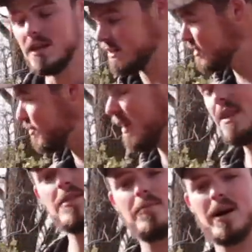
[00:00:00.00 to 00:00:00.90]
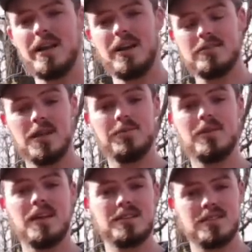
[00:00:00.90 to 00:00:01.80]
to spend the money on
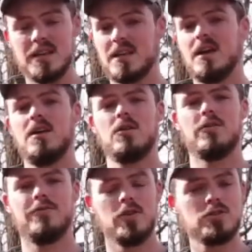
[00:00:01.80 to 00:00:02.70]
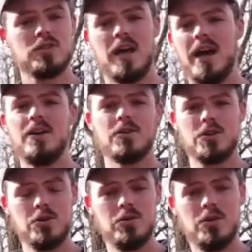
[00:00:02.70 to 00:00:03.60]
something like Sitka or First Light or
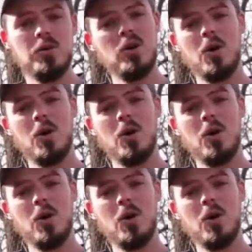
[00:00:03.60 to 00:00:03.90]
Kuiu,